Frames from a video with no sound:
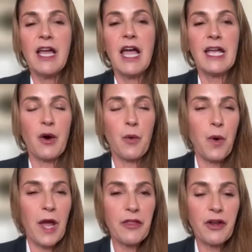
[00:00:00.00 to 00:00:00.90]
are
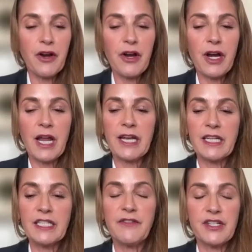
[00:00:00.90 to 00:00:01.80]
whether an
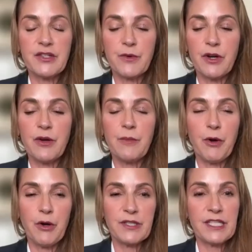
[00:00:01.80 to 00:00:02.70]
individual
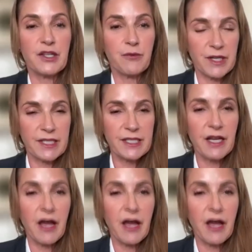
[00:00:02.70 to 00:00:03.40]
poses a risk